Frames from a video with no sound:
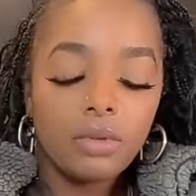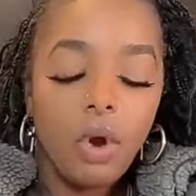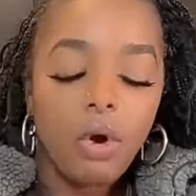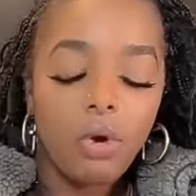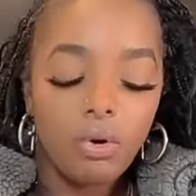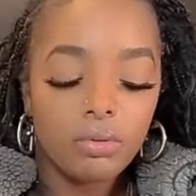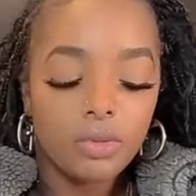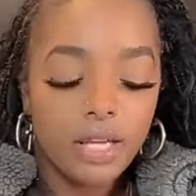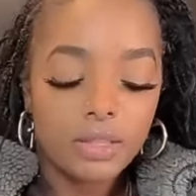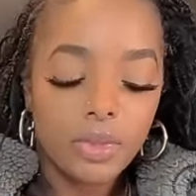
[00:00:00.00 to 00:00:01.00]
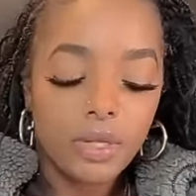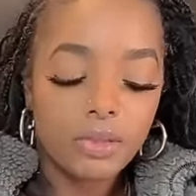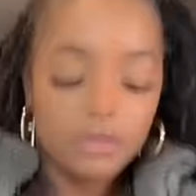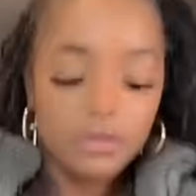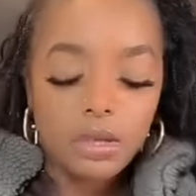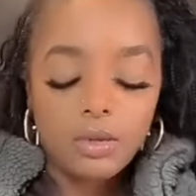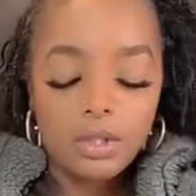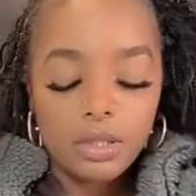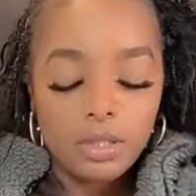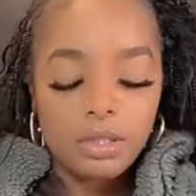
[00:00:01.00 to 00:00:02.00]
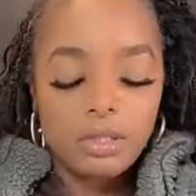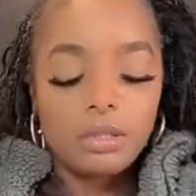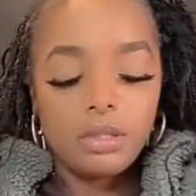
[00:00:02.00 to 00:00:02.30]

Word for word: Oh, that smells so good.